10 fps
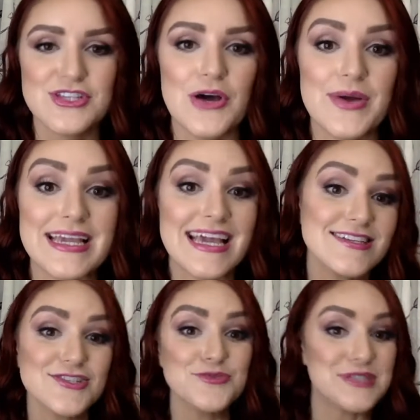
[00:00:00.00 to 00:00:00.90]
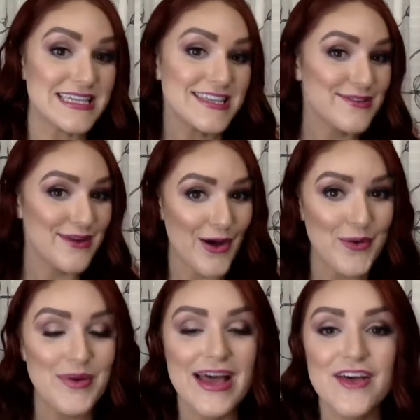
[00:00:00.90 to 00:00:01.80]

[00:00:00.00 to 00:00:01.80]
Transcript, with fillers: So, in case you didn't know,